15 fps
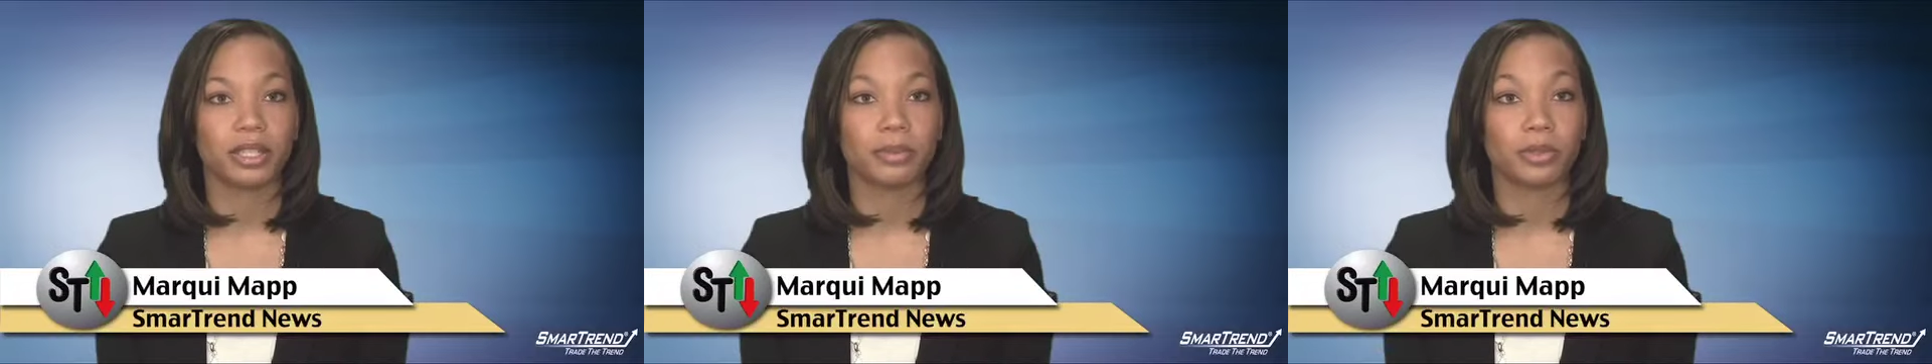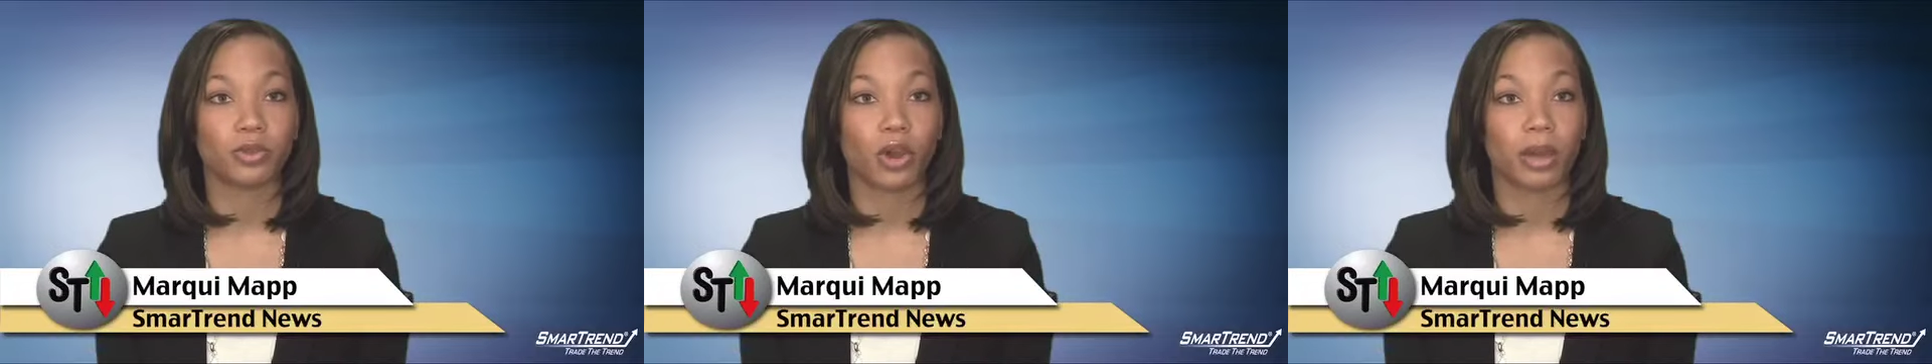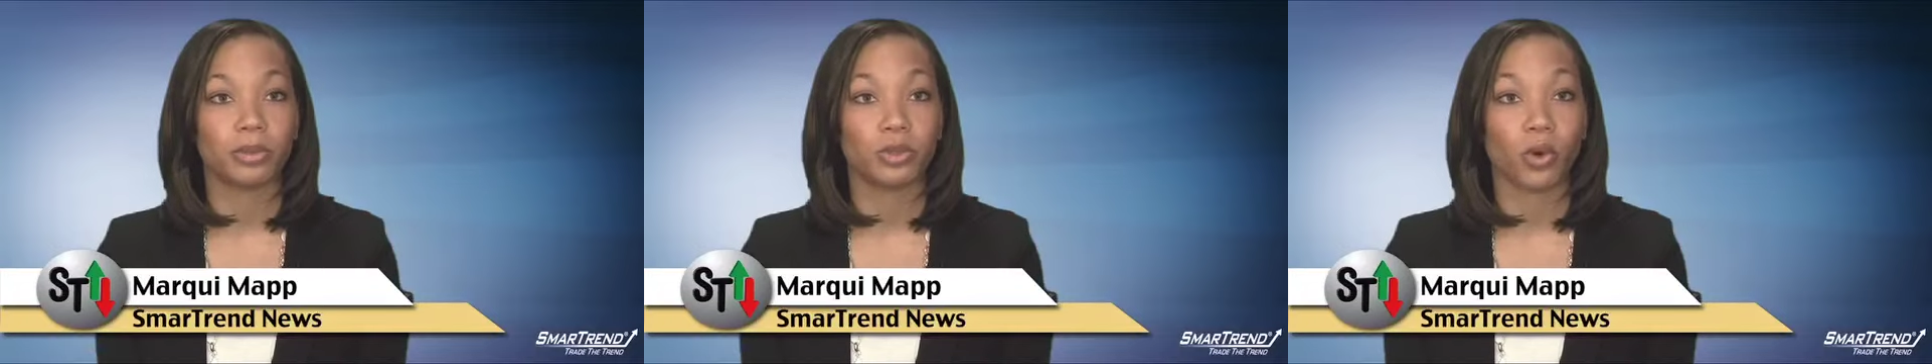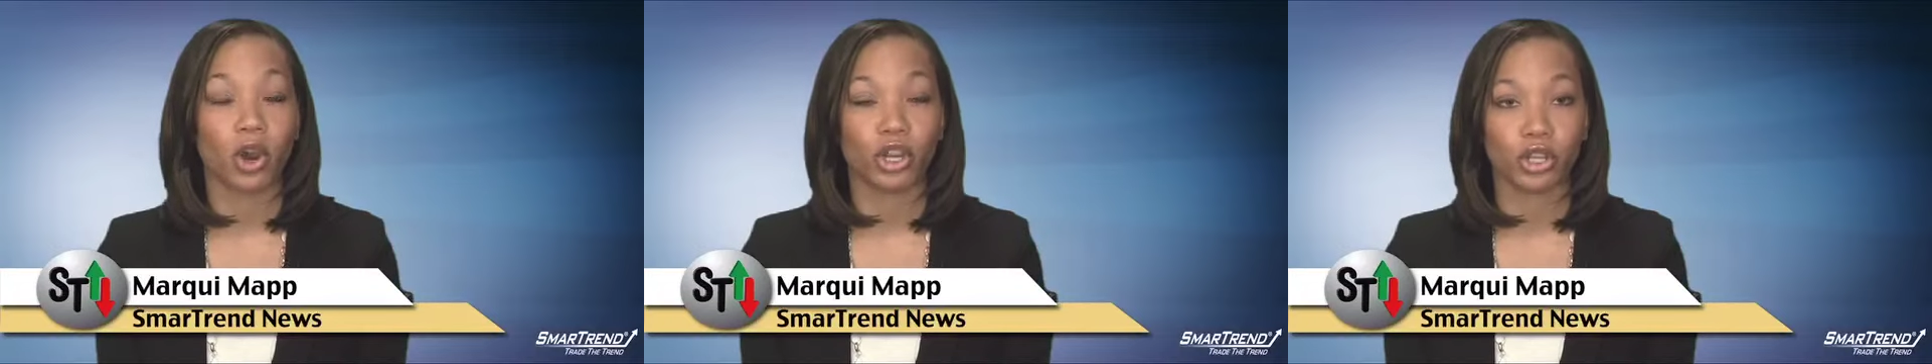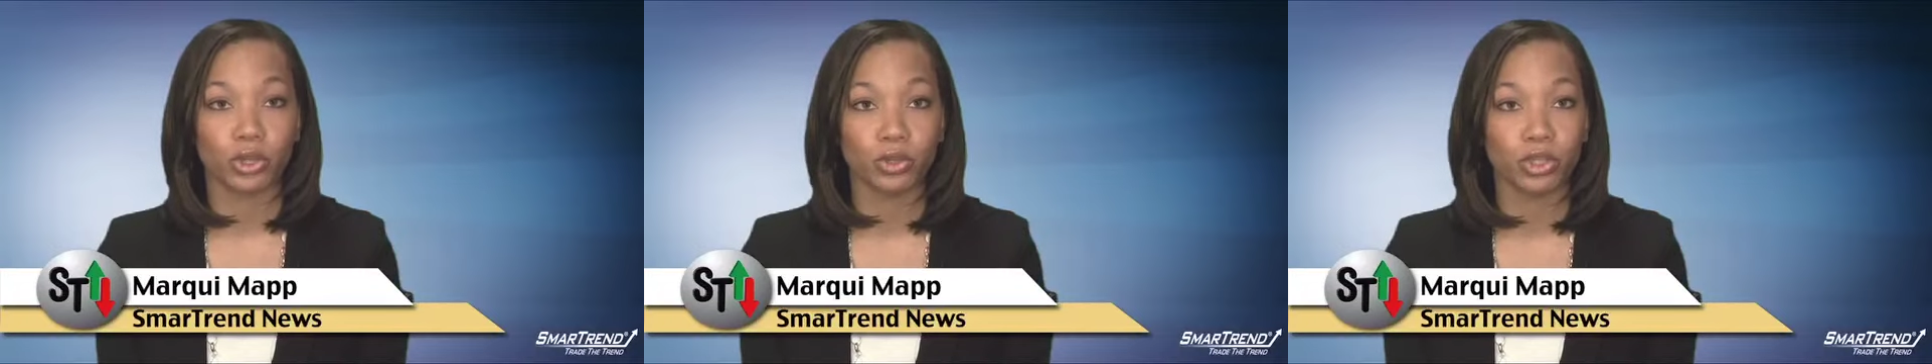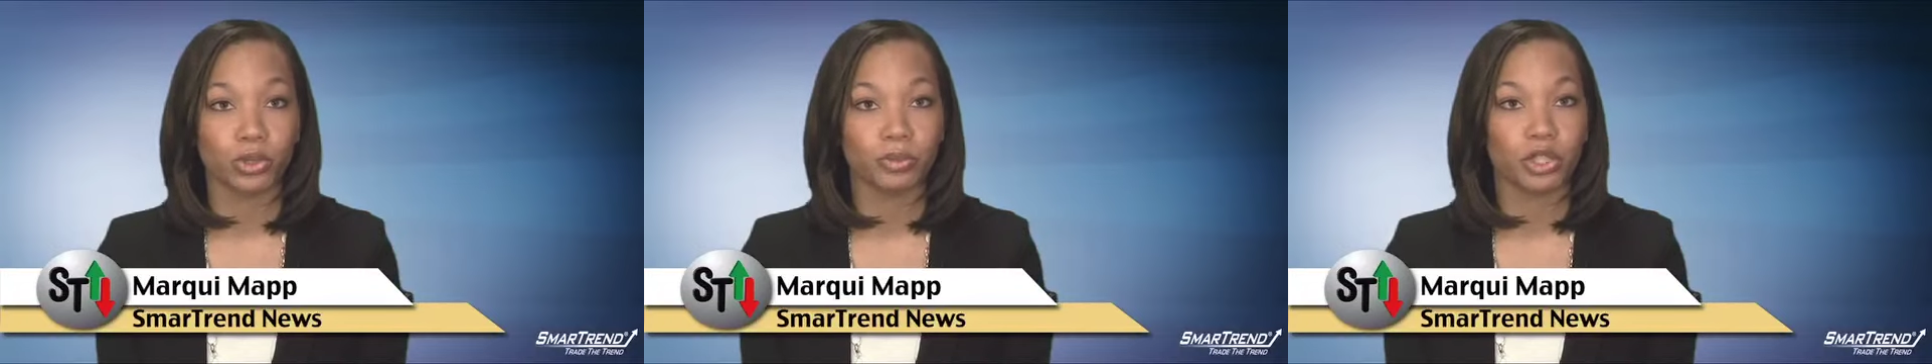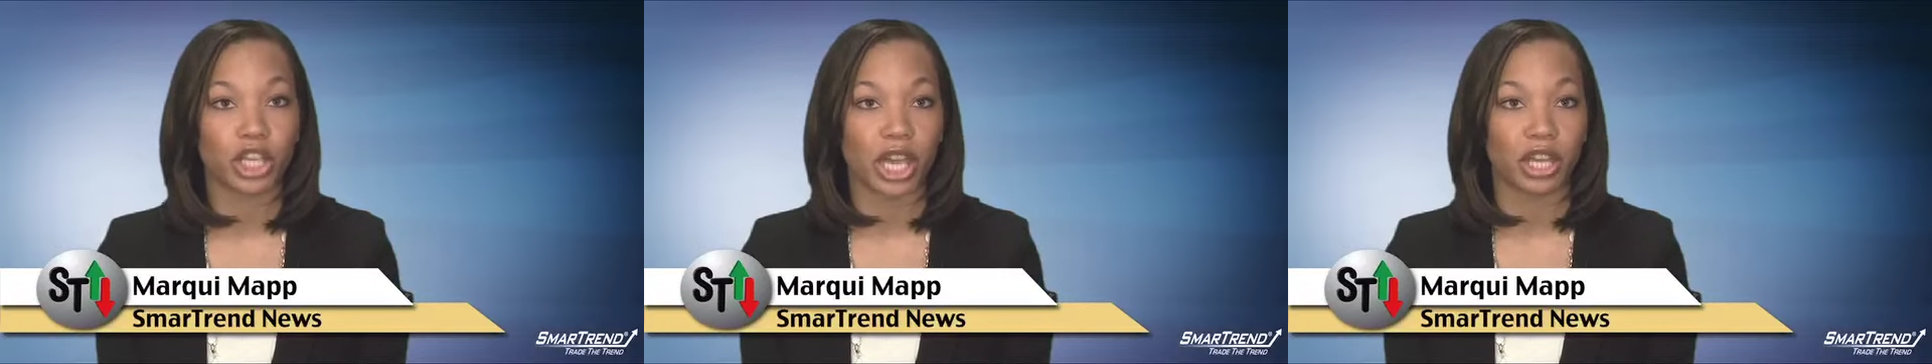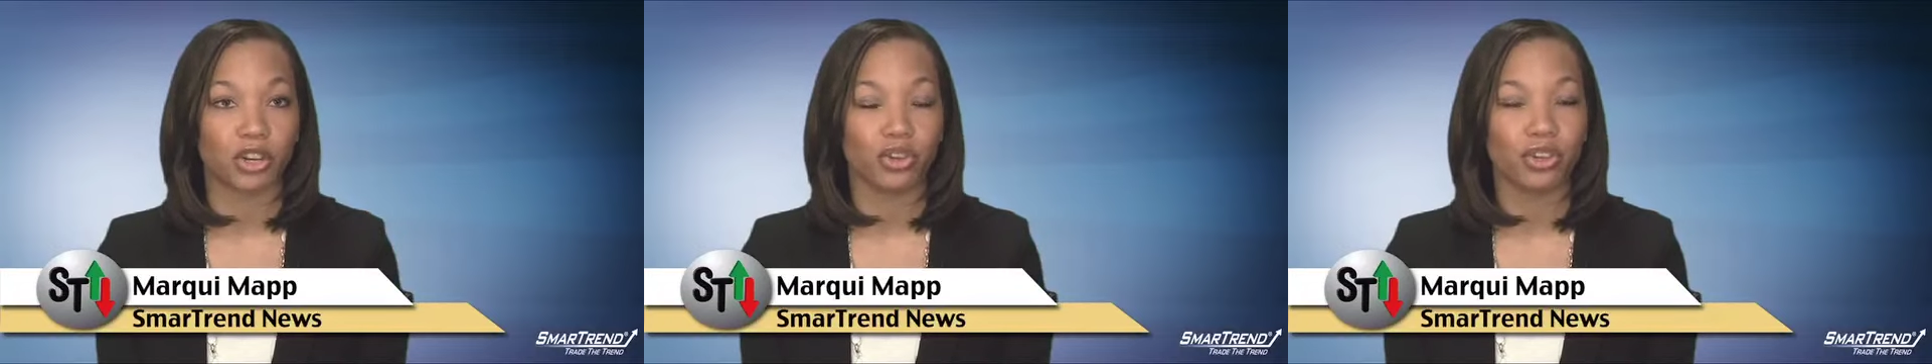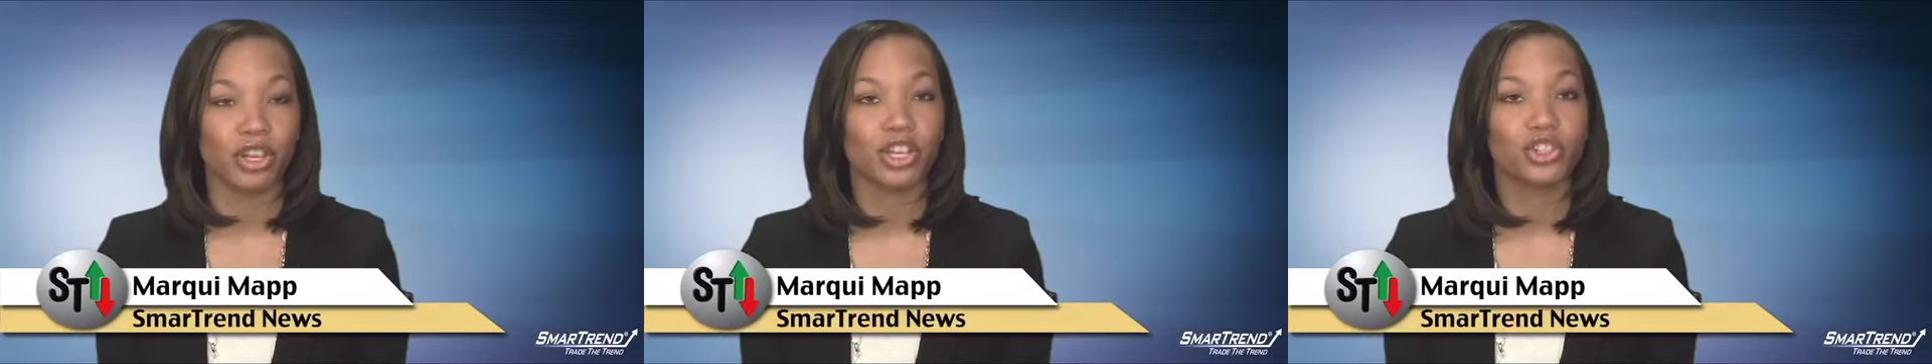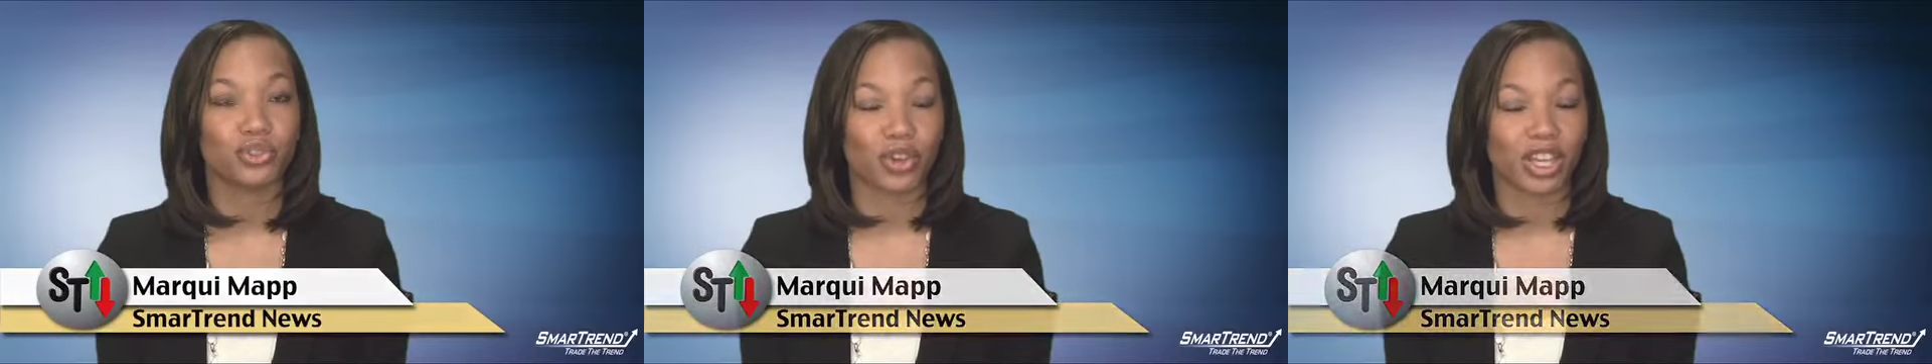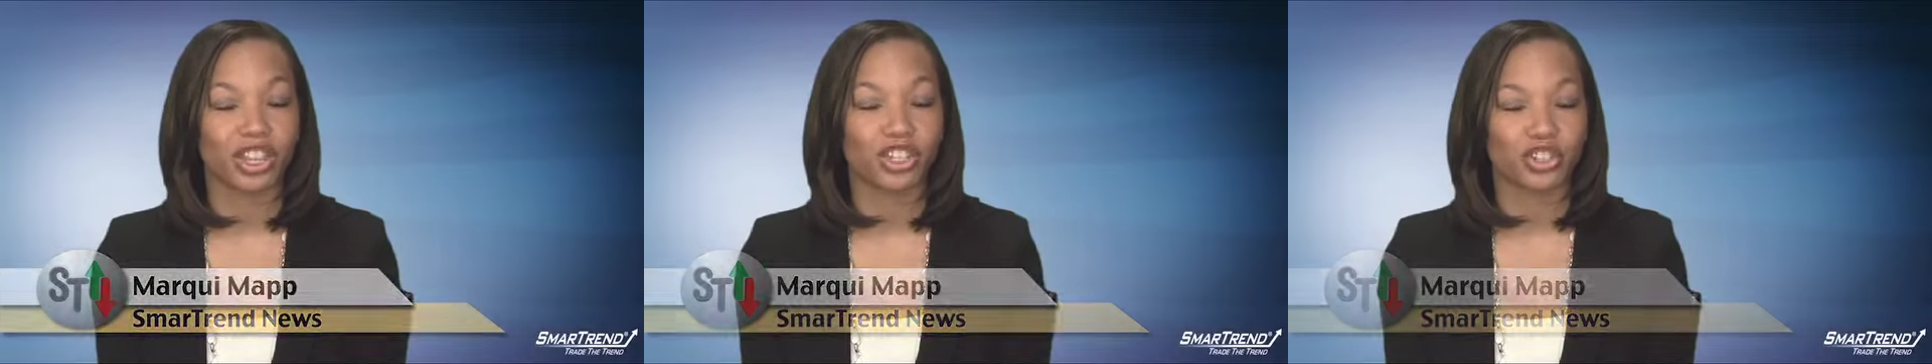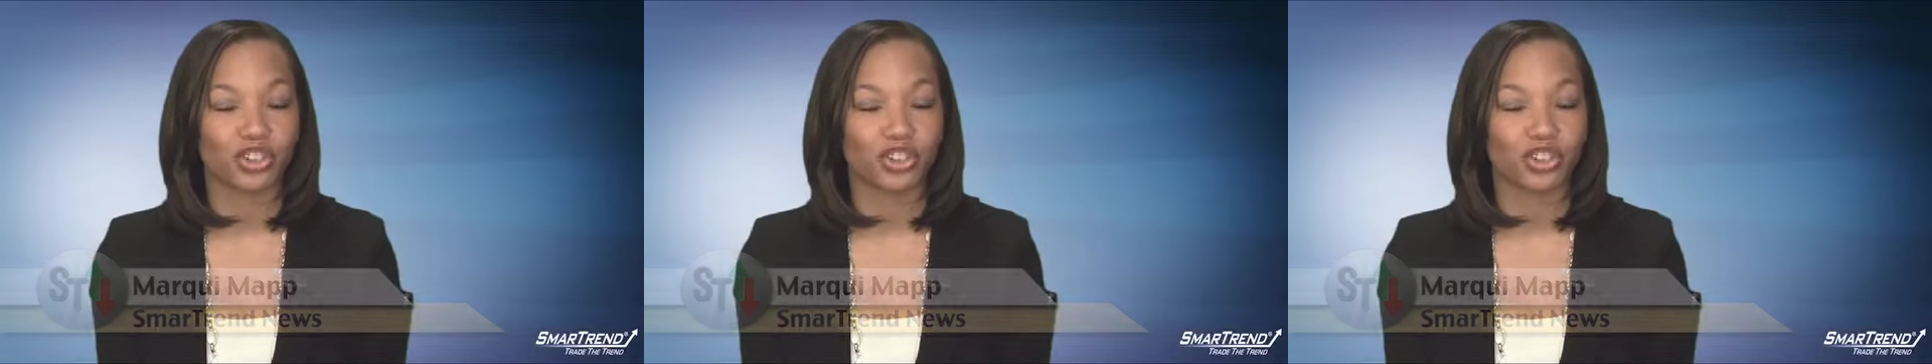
subscribe to our YouTube channel, Trade the